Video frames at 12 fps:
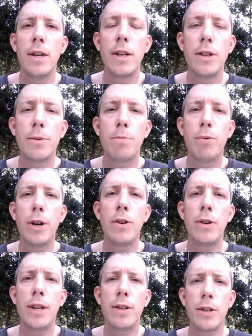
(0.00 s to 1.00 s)
It's a pretty
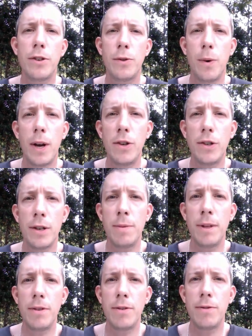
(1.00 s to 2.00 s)
unique situation. I
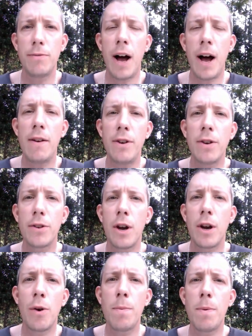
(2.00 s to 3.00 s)
mean, five years
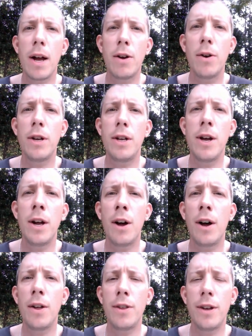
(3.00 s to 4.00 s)
ago, we probably couldn't have done
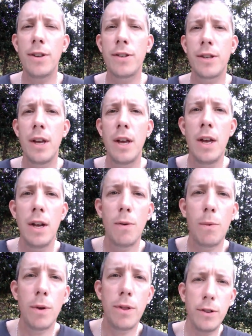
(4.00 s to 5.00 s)
all this
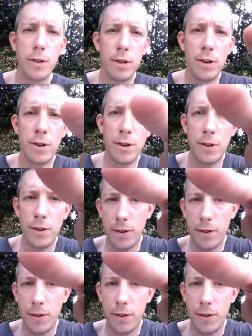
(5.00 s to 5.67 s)
with this little